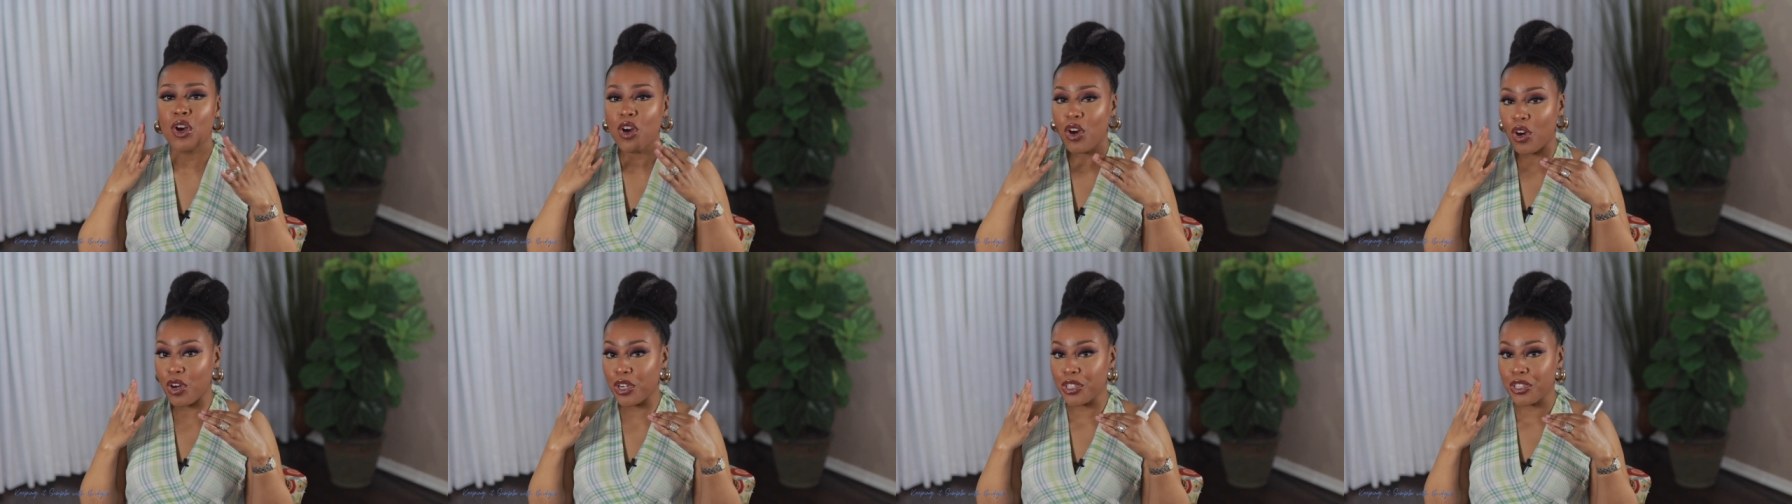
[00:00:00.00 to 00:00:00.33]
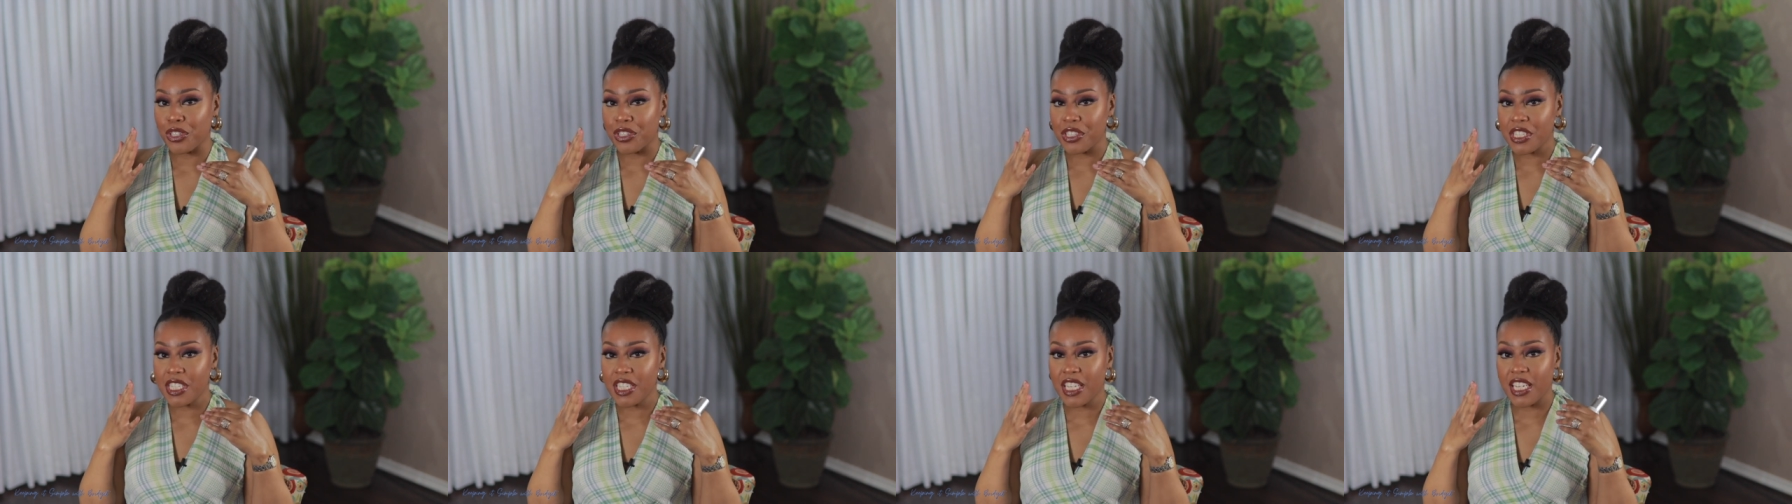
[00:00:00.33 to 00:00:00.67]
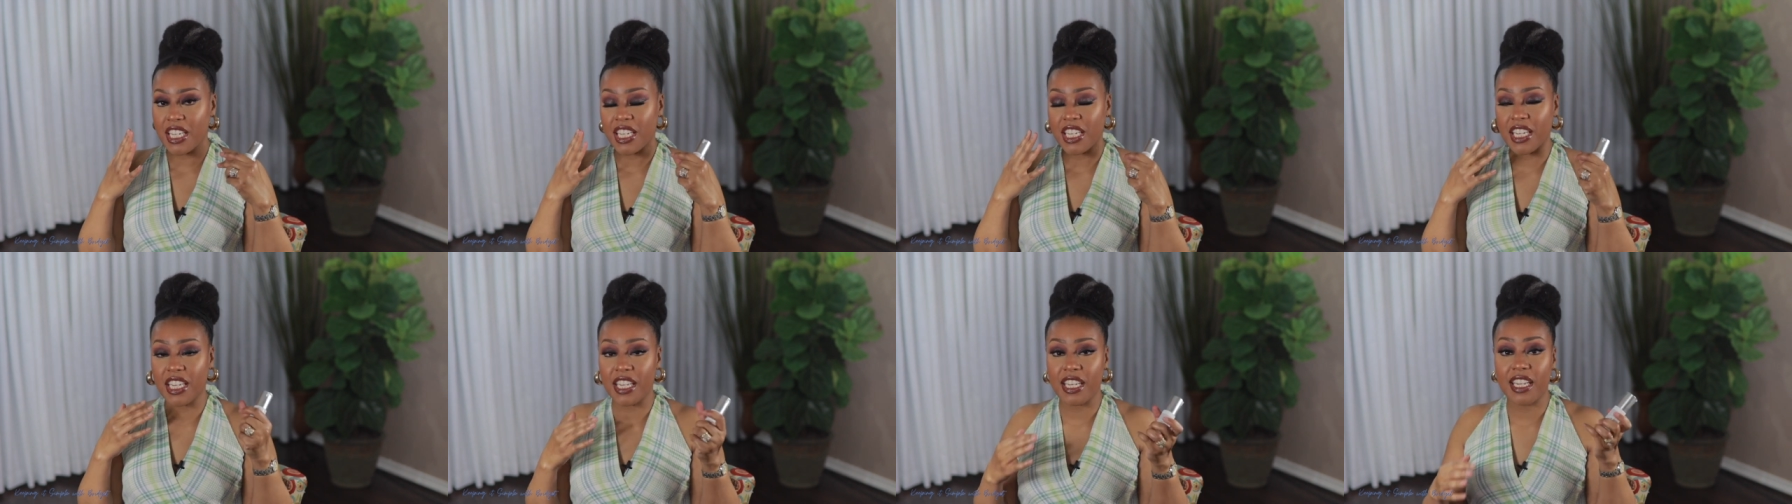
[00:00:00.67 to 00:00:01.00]
on your
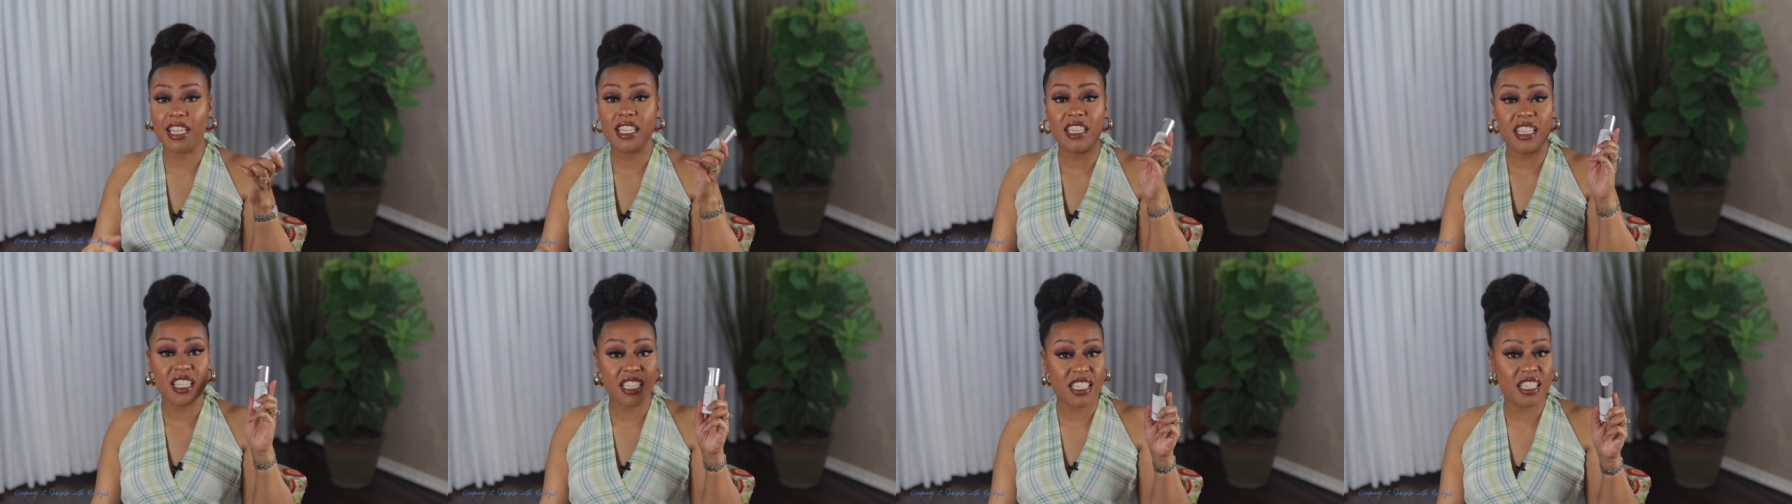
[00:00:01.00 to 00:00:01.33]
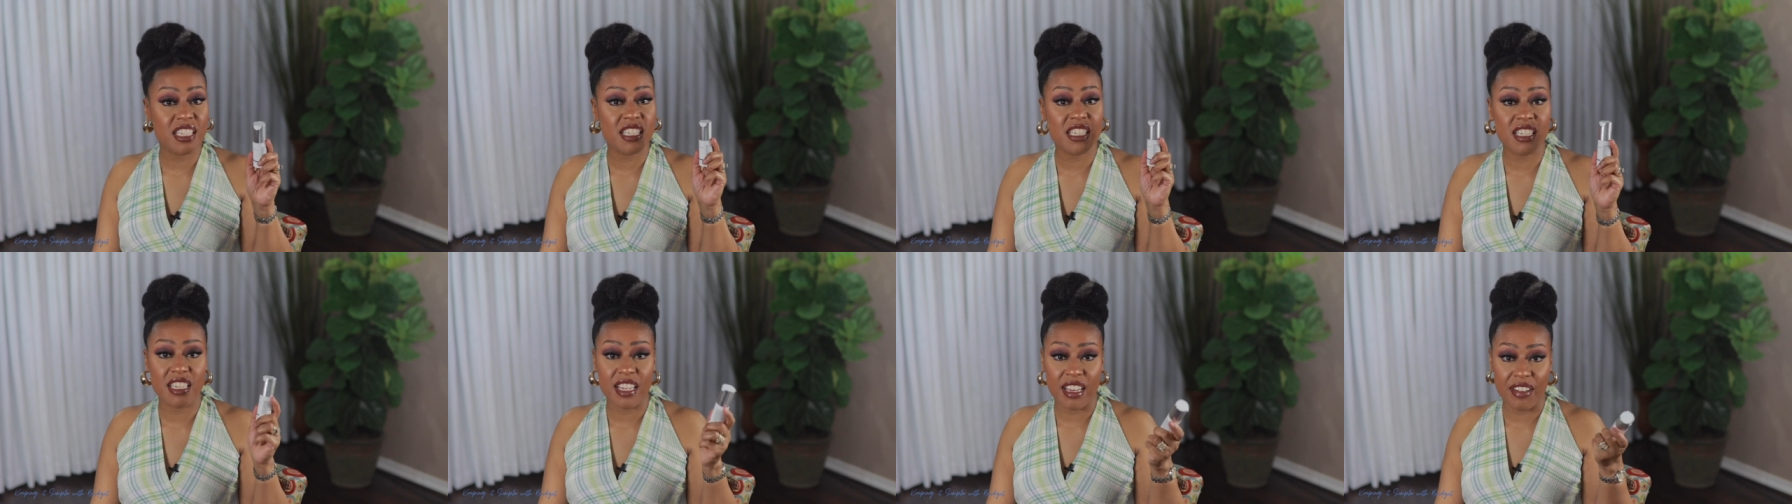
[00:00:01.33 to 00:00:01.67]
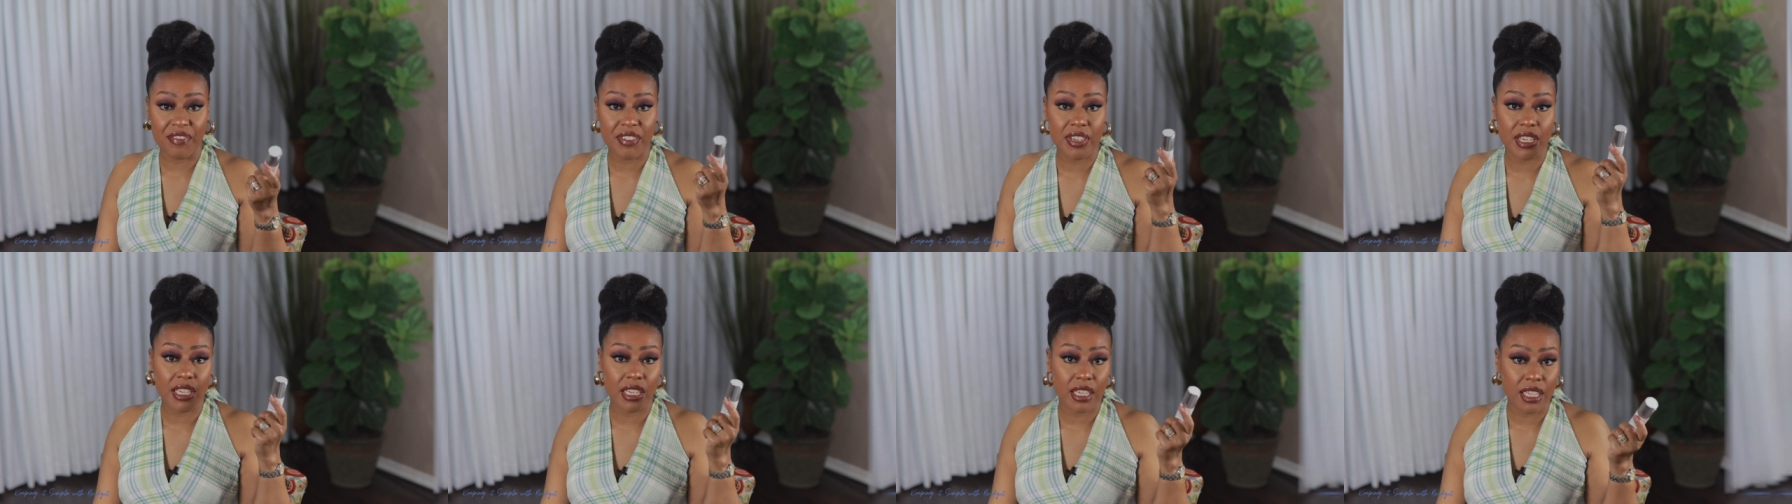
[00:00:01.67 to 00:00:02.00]
skin and this is
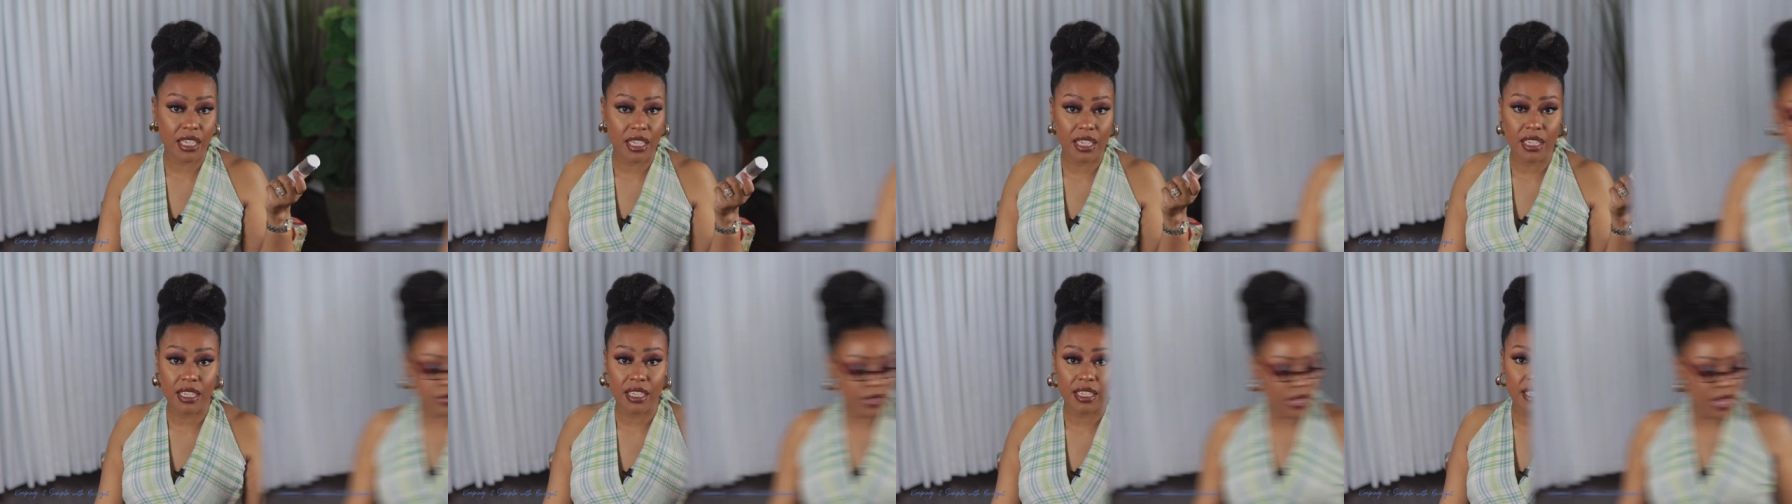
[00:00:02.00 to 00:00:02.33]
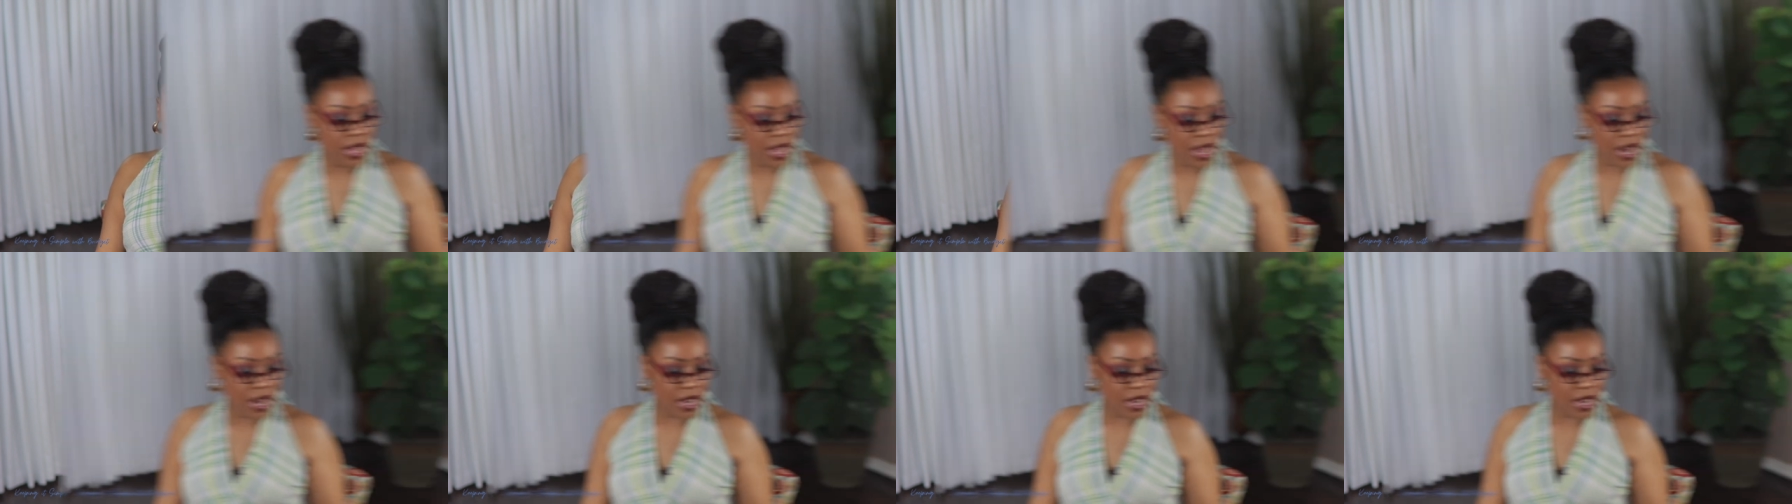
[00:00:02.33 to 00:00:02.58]
definitely it.